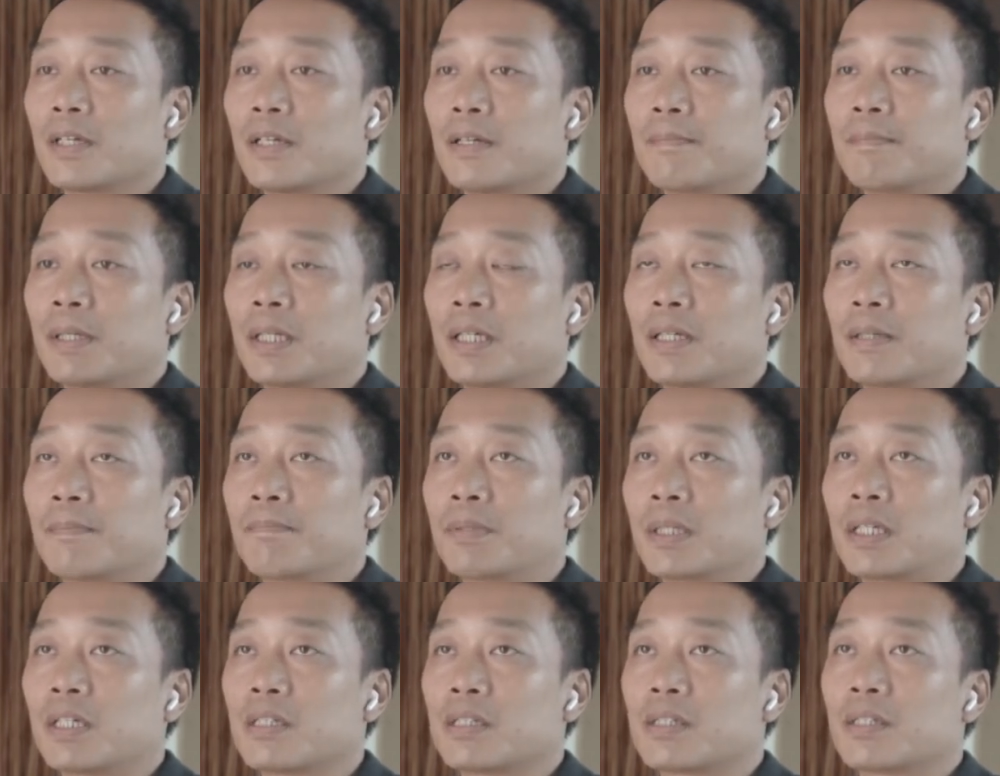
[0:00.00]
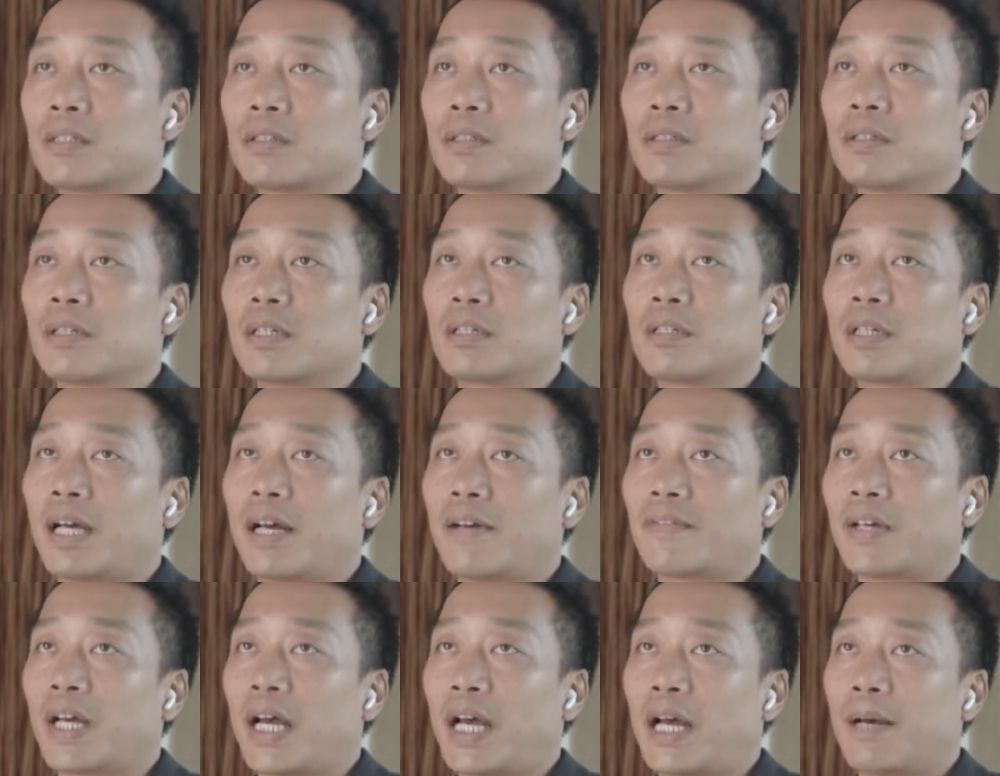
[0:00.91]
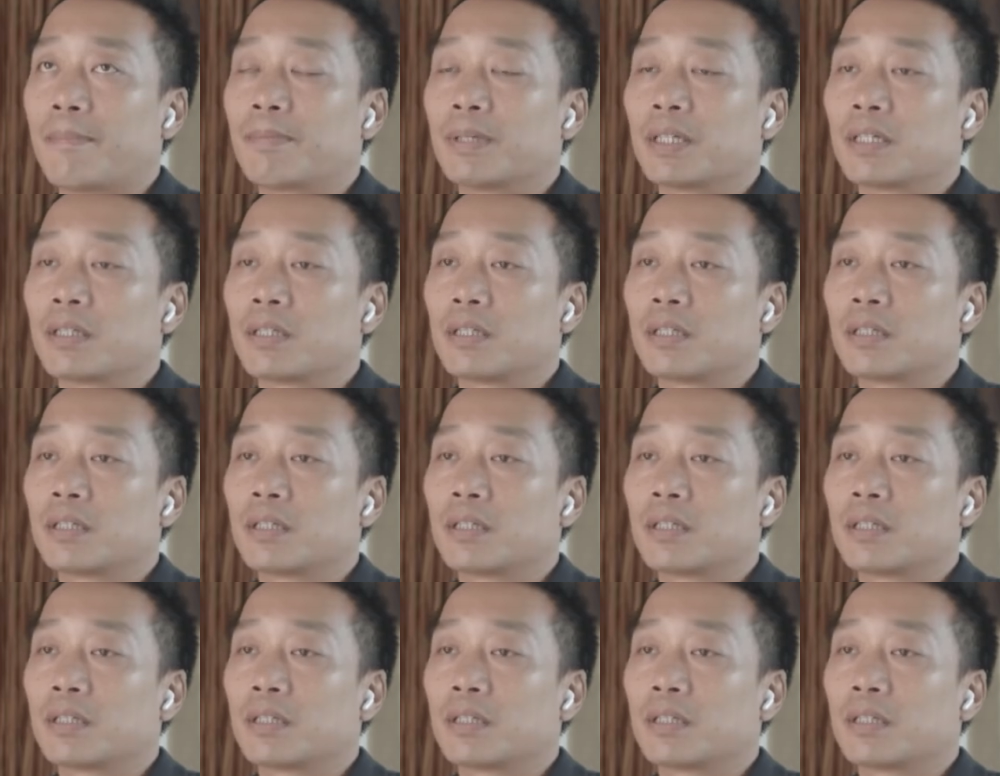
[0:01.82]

But because you have a habit